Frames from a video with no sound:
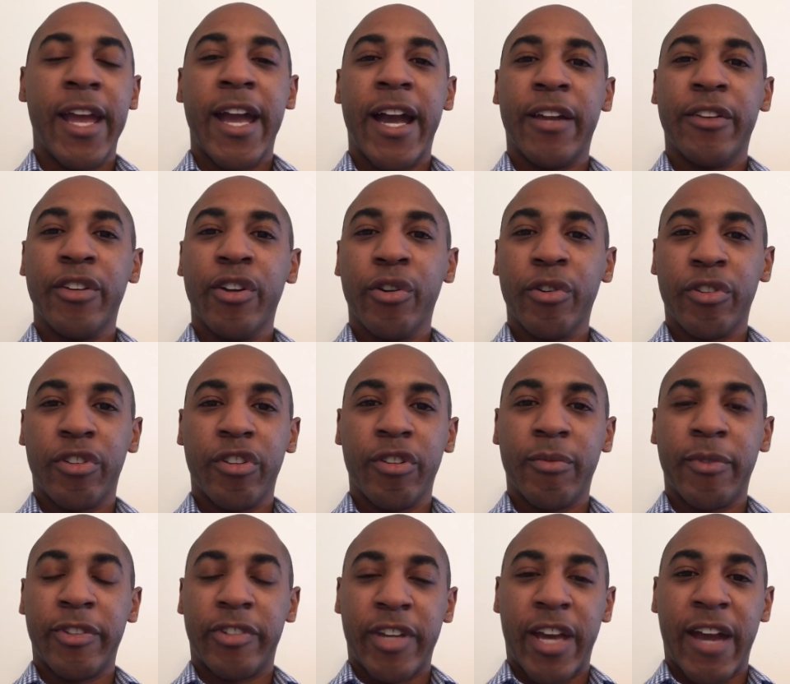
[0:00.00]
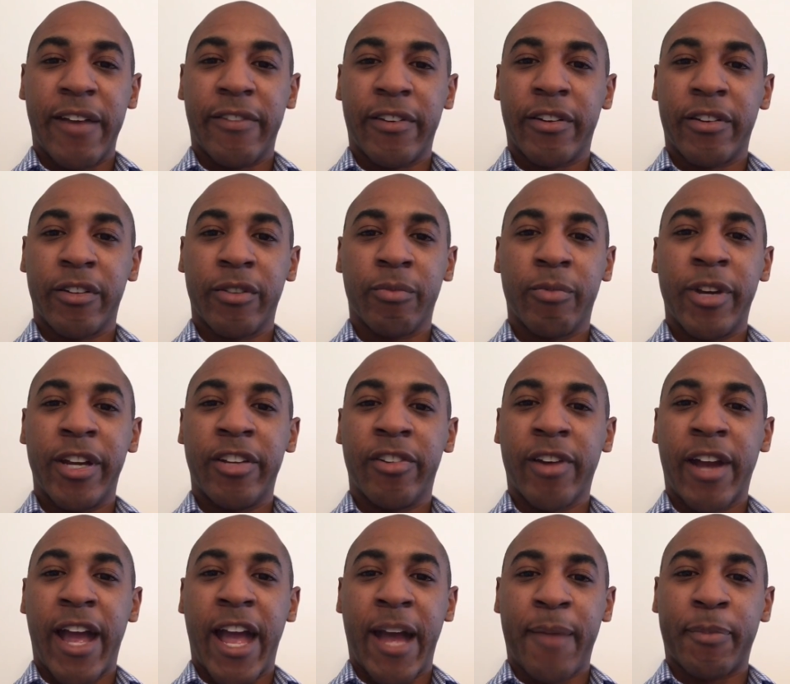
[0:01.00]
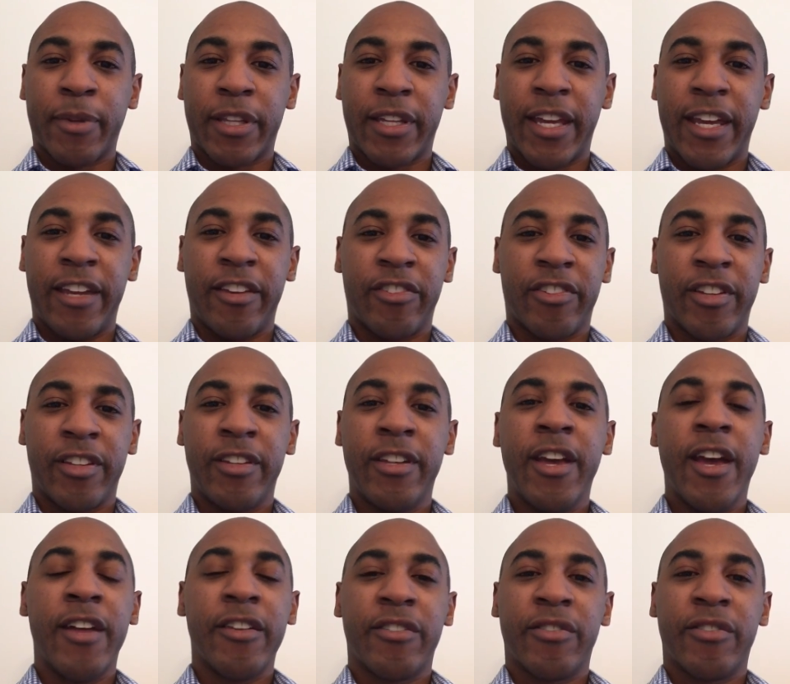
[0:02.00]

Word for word: and no human's ever going to read your application